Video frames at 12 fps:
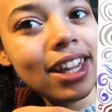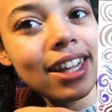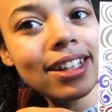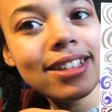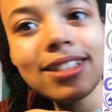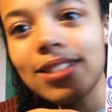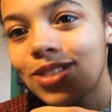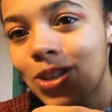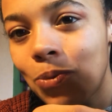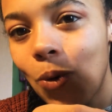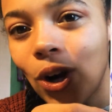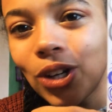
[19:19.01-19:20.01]
inks and
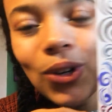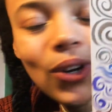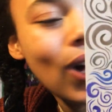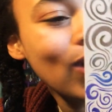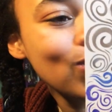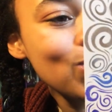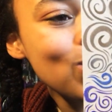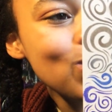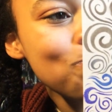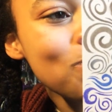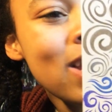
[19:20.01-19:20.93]
some watercolors.